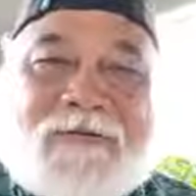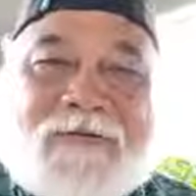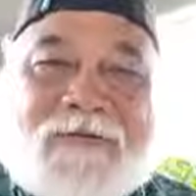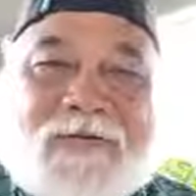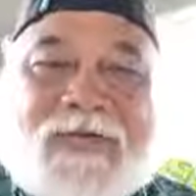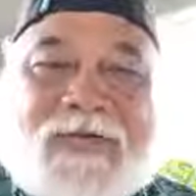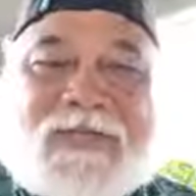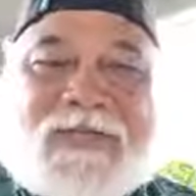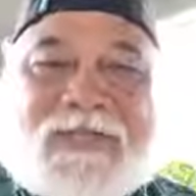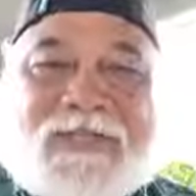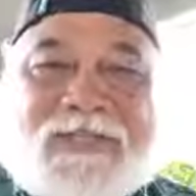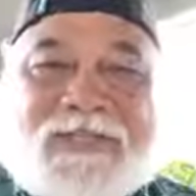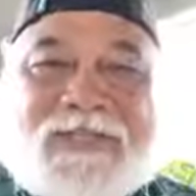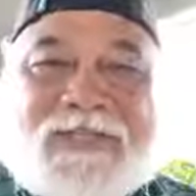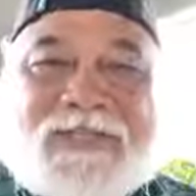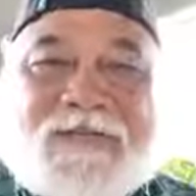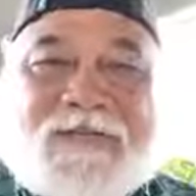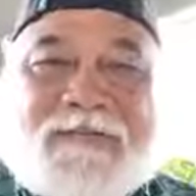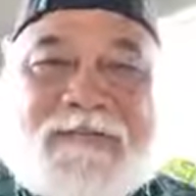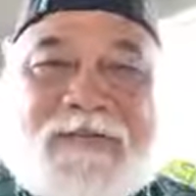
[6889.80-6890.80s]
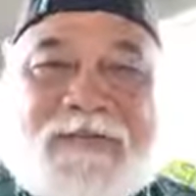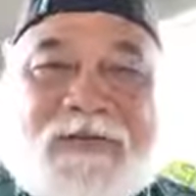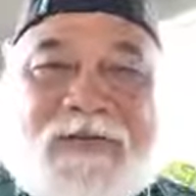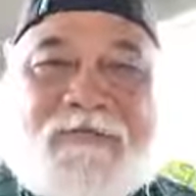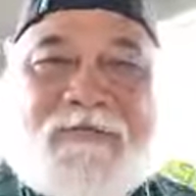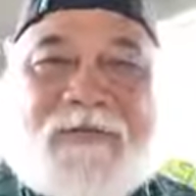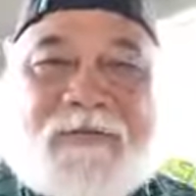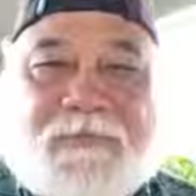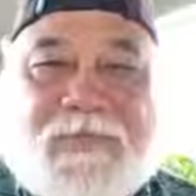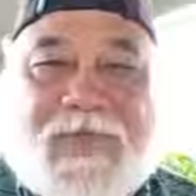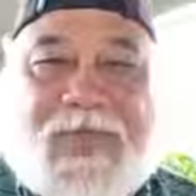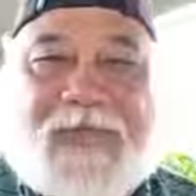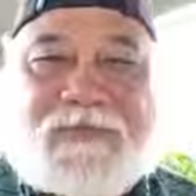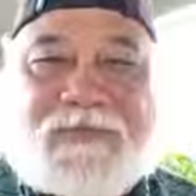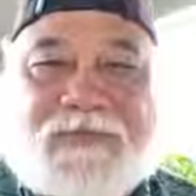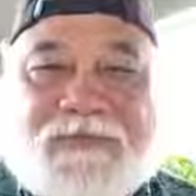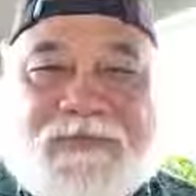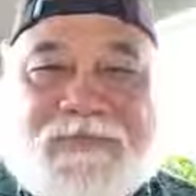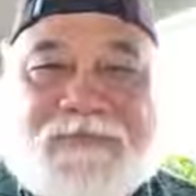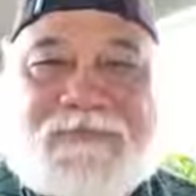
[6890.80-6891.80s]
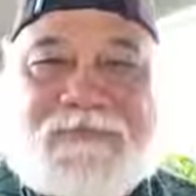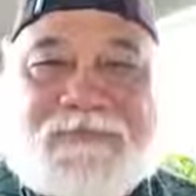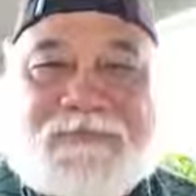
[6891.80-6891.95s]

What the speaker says: We get just different paths.